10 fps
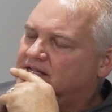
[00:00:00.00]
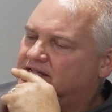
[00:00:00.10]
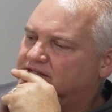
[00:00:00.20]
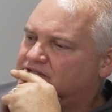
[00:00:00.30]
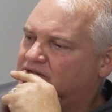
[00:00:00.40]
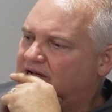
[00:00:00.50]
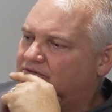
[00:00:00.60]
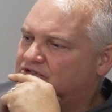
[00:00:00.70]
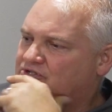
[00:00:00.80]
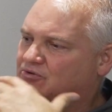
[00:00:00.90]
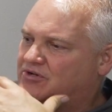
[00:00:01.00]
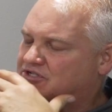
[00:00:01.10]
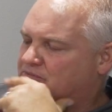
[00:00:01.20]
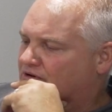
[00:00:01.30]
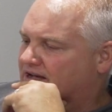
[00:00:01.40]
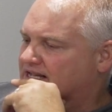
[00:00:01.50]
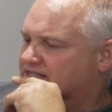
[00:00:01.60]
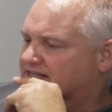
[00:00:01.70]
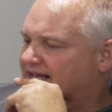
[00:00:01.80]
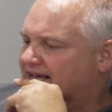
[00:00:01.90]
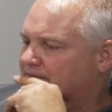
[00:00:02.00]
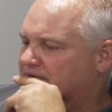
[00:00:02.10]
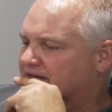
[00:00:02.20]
And so I was sort of surprised at that.